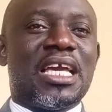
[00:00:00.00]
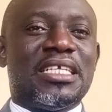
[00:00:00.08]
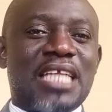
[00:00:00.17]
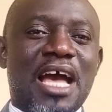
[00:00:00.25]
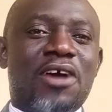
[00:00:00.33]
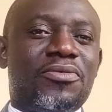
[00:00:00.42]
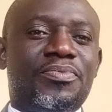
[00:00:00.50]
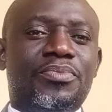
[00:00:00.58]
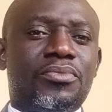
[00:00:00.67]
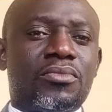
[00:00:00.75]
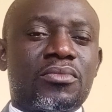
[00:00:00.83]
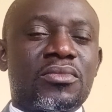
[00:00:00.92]
Now,
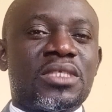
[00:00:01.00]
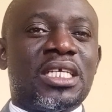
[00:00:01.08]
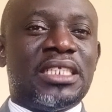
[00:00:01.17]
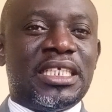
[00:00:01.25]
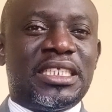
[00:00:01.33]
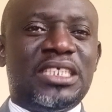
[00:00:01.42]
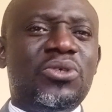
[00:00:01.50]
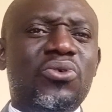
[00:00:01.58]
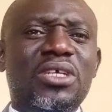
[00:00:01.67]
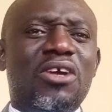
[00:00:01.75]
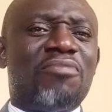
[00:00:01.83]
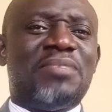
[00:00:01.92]
the
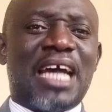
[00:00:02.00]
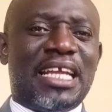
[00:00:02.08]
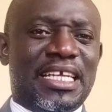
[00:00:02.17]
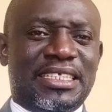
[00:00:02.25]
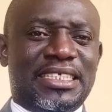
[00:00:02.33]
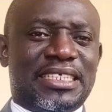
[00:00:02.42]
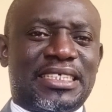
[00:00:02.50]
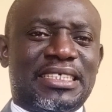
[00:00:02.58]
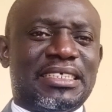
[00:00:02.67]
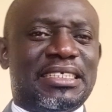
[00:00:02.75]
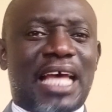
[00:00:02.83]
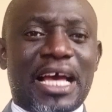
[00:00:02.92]
theory of dialectics
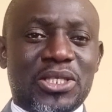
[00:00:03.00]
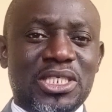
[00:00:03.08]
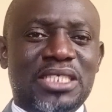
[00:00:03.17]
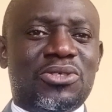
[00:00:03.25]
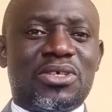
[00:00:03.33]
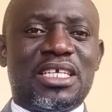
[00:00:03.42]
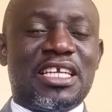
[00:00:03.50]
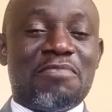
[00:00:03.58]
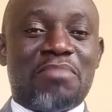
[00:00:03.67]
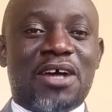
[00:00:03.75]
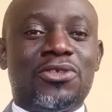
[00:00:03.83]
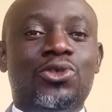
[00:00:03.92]
is actually talking
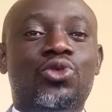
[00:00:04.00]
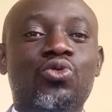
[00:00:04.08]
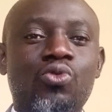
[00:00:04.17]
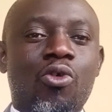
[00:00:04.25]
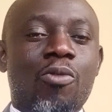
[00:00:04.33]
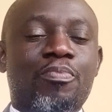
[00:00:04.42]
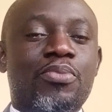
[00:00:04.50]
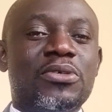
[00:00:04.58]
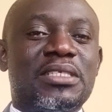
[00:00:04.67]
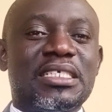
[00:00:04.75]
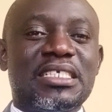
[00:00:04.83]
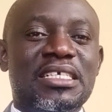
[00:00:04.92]
about two
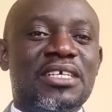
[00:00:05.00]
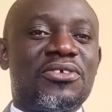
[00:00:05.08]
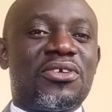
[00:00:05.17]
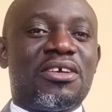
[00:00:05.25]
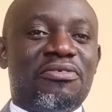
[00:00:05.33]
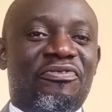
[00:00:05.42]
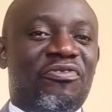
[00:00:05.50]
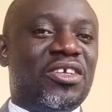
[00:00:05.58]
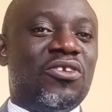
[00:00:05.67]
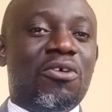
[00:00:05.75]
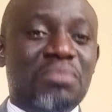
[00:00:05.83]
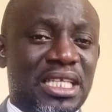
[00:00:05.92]
opposing
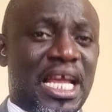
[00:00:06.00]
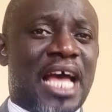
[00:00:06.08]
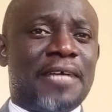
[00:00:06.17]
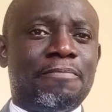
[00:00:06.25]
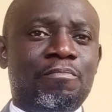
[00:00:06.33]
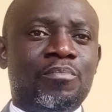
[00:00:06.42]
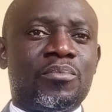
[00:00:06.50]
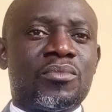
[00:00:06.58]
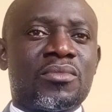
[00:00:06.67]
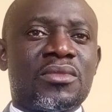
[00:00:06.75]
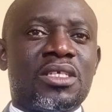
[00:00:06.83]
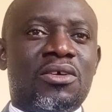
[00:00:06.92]
phenomena.
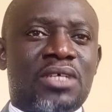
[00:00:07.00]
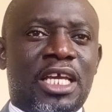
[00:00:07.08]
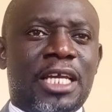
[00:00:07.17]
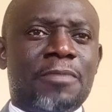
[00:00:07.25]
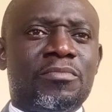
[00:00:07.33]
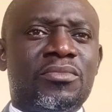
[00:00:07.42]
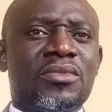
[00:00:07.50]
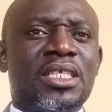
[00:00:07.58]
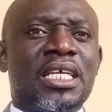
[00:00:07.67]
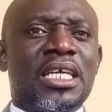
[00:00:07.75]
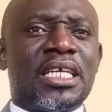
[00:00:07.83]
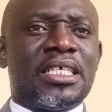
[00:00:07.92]
Okay,
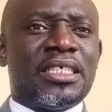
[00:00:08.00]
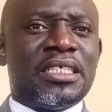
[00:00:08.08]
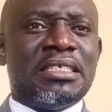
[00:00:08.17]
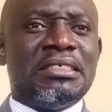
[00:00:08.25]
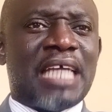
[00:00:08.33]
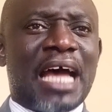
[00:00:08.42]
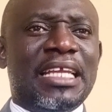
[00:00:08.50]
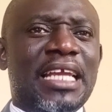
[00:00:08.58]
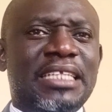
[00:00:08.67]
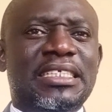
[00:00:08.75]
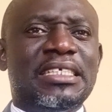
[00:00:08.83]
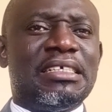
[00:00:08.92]

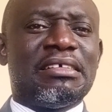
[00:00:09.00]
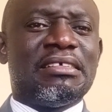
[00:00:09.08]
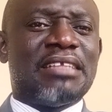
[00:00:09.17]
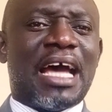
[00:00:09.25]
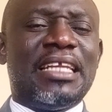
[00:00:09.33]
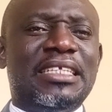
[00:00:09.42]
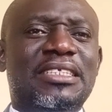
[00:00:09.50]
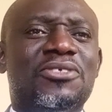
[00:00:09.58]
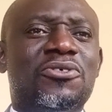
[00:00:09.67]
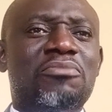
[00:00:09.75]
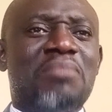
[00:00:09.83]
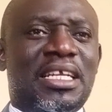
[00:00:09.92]

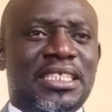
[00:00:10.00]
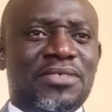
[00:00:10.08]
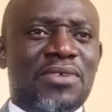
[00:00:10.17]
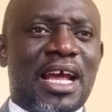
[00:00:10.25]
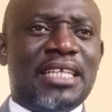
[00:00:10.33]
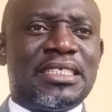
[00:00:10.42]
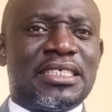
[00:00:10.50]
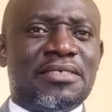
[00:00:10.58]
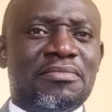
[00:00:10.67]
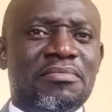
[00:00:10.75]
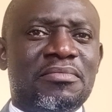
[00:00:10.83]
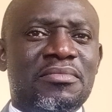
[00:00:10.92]
dialectical
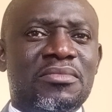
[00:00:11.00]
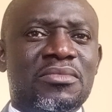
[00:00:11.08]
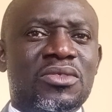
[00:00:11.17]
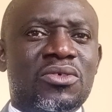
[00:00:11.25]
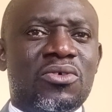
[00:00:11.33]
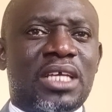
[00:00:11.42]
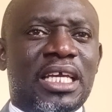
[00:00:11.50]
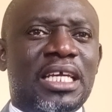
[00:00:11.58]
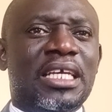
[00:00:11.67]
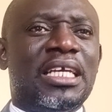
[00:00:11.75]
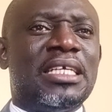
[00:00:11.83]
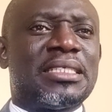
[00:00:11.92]
materialism,
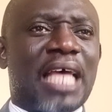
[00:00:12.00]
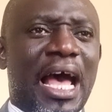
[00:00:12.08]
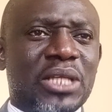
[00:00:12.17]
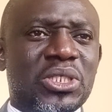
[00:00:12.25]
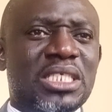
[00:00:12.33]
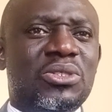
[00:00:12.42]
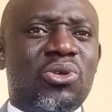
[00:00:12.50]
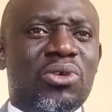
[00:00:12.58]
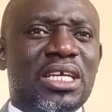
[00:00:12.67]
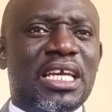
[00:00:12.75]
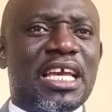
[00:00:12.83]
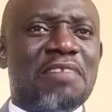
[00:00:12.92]
okay, is actually
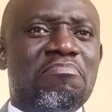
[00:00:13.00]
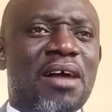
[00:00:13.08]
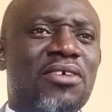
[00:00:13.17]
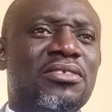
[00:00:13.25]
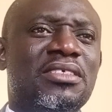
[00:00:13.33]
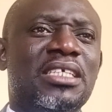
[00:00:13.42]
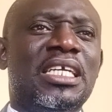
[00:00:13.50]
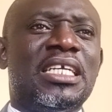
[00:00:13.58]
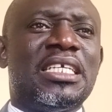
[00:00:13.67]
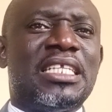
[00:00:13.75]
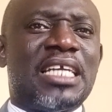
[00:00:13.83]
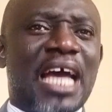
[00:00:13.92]
talking about
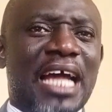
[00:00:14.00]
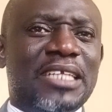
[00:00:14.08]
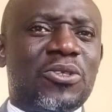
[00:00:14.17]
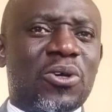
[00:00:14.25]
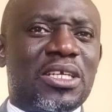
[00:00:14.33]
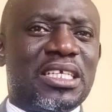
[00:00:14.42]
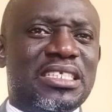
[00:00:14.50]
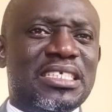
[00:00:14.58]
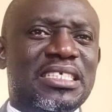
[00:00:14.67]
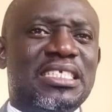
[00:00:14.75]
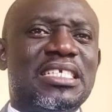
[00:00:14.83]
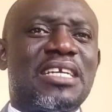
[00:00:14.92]
the
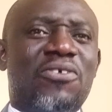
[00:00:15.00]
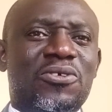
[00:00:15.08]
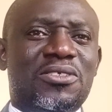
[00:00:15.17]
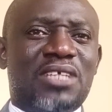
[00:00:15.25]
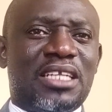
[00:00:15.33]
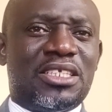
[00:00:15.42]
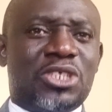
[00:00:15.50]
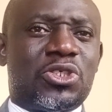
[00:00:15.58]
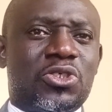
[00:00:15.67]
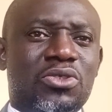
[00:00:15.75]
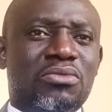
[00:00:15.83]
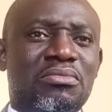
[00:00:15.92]
antagonistic
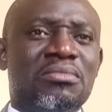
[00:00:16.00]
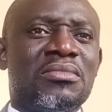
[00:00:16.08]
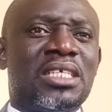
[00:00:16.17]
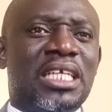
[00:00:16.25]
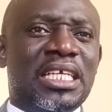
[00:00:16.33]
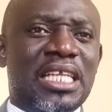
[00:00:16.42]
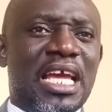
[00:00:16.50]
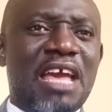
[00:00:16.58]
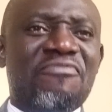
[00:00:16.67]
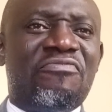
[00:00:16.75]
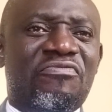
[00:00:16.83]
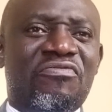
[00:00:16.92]
contradiction in
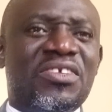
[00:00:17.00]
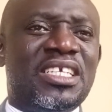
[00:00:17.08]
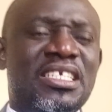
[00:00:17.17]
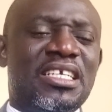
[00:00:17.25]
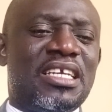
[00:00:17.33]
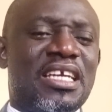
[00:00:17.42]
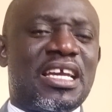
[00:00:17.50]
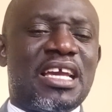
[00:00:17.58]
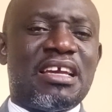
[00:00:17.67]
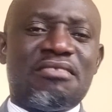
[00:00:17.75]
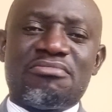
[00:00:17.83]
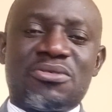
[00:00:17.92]
every
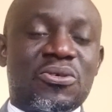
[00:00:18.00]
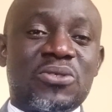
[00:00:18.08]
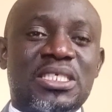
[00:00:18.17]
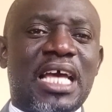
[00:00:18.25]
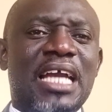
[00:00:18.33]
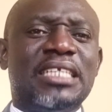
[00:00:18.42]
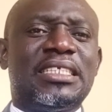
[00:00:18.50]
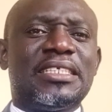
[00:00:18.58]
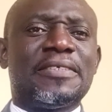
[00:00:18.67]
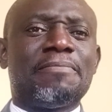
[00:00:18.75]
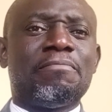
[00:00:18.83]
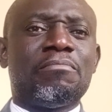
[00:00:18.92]

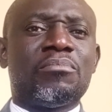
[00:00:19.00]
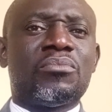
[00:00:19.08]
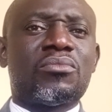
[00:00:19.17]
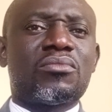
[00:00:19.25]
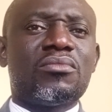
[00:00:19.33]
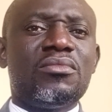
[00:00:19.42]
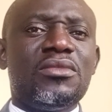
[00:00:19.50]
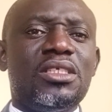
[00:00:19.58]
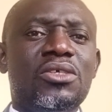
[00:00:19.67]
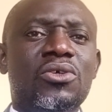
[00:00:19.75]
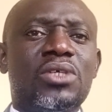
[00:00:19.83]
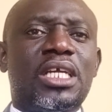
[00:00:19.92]
society.
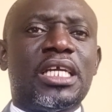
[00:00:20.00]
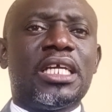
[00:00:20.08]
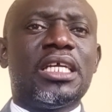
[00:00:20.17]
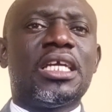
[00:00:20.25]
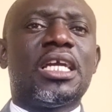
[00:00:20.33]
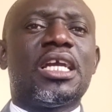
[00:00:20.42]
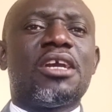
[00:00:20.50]
Okay,